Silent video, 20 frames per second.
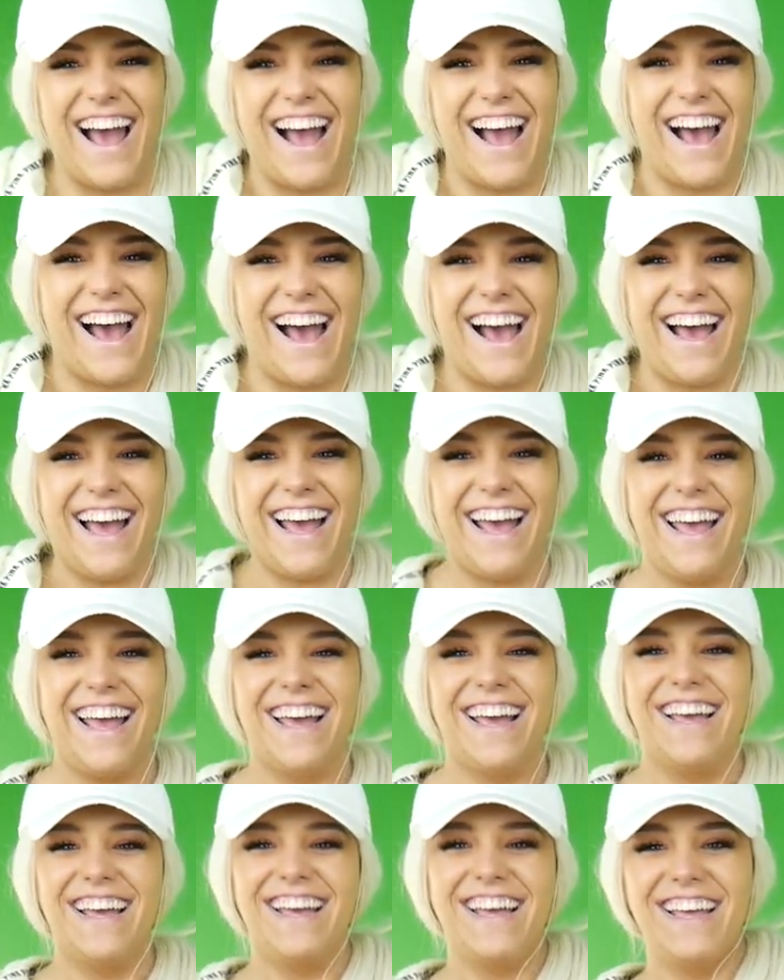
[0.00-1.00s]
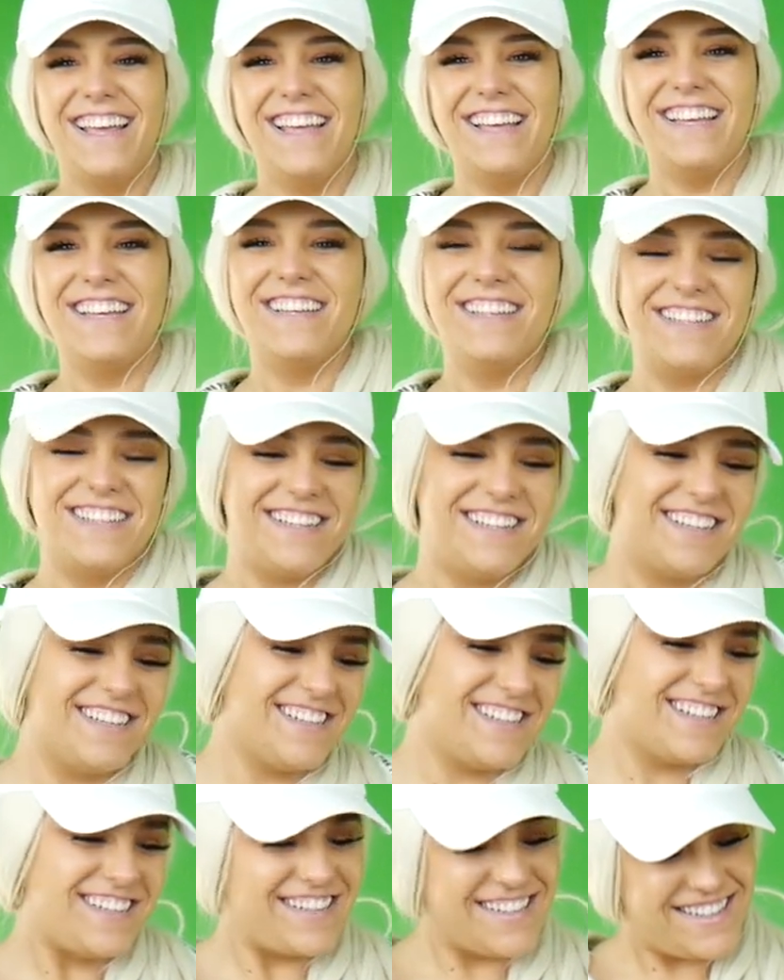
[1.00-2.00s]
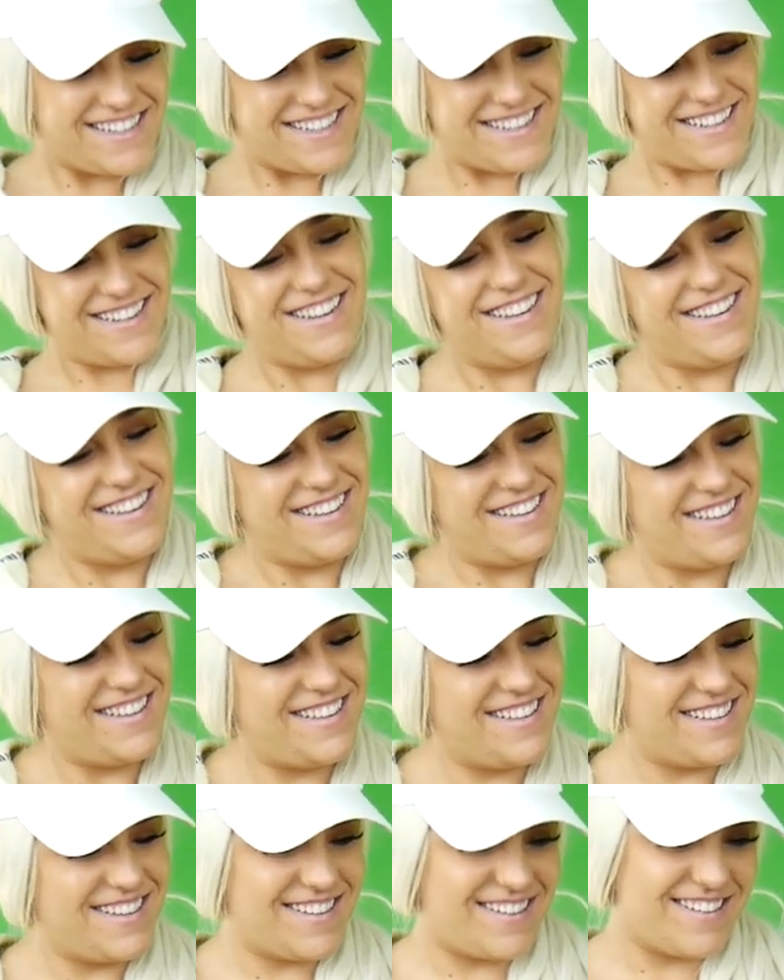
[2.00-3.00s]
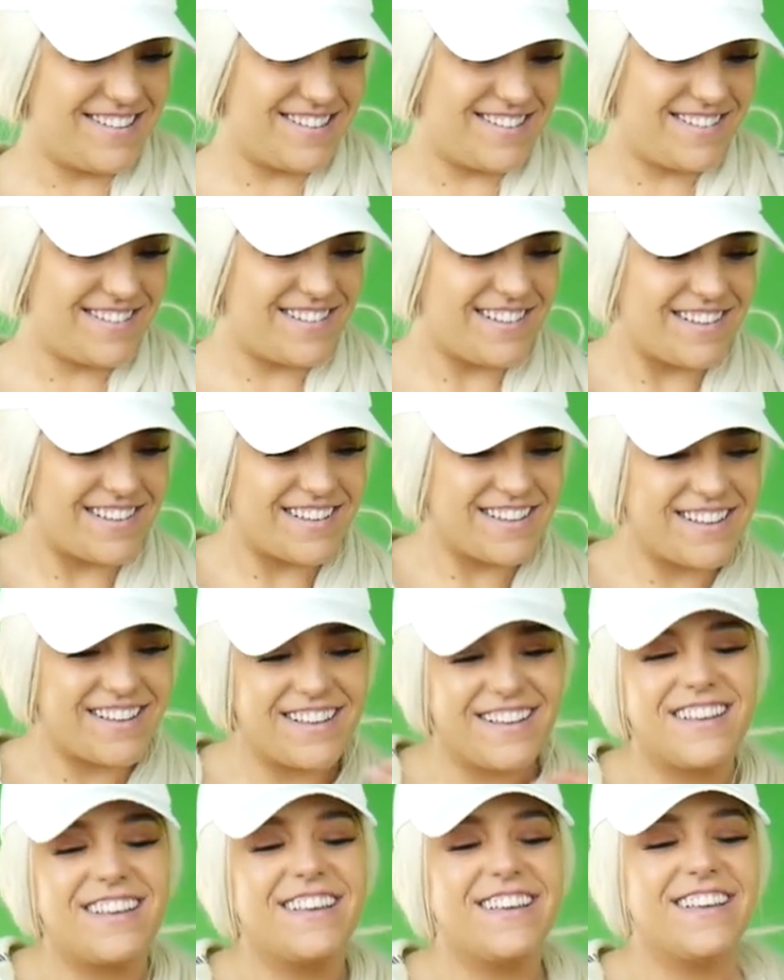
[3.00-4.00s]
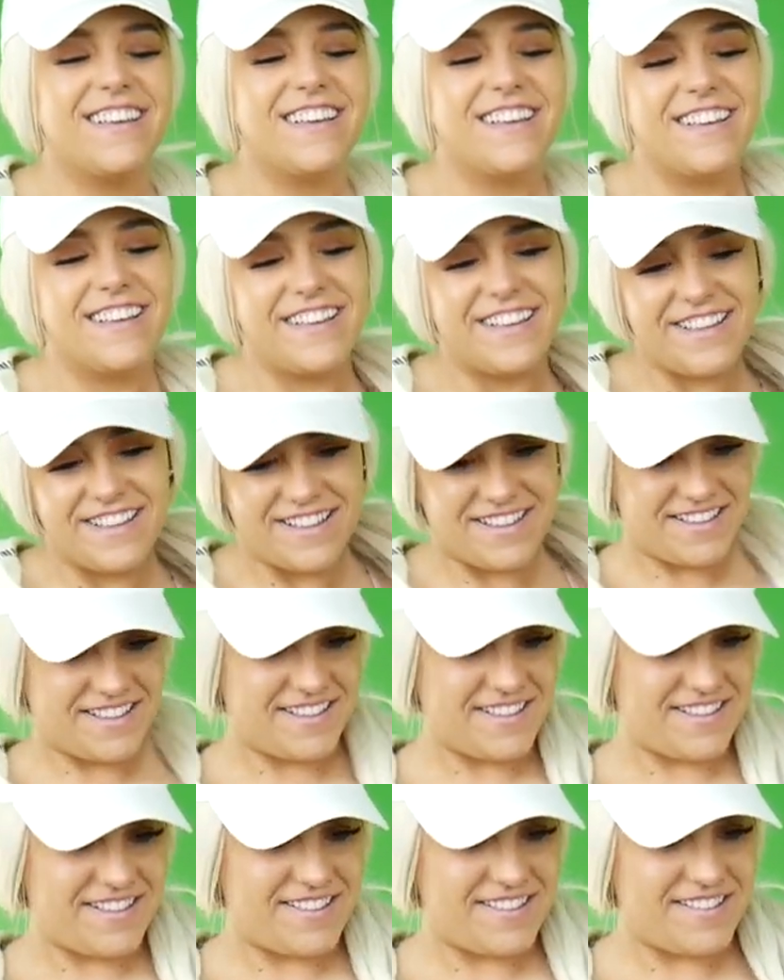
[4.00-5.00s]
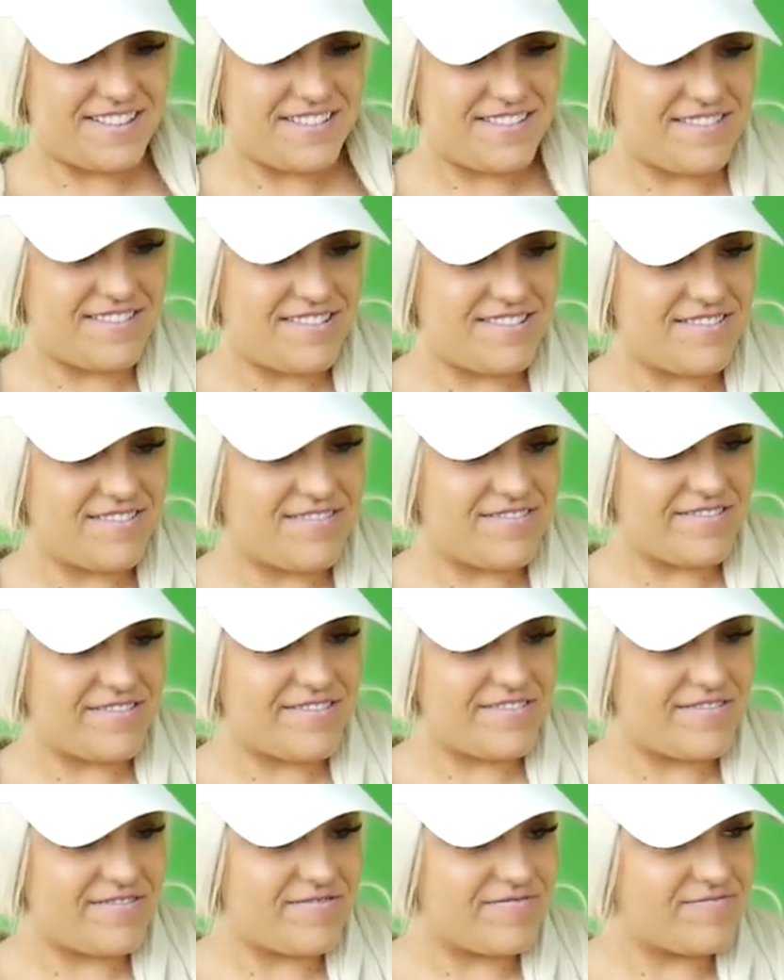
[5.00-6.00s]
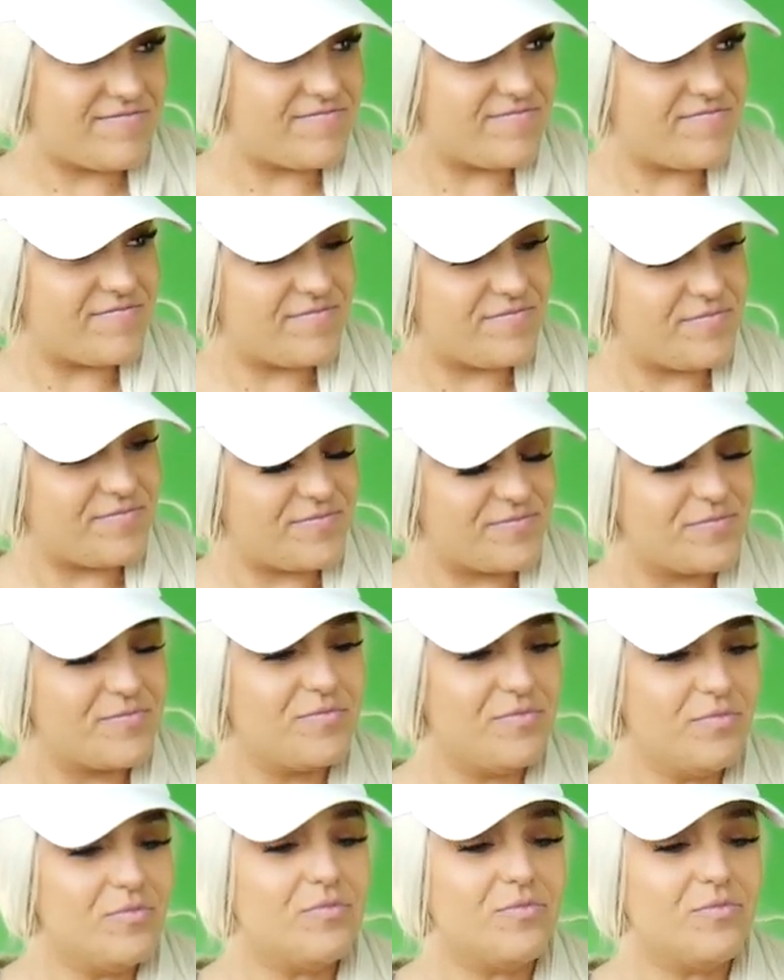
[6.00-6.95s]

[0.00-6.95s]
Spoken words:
No words are spoken by the person on screen.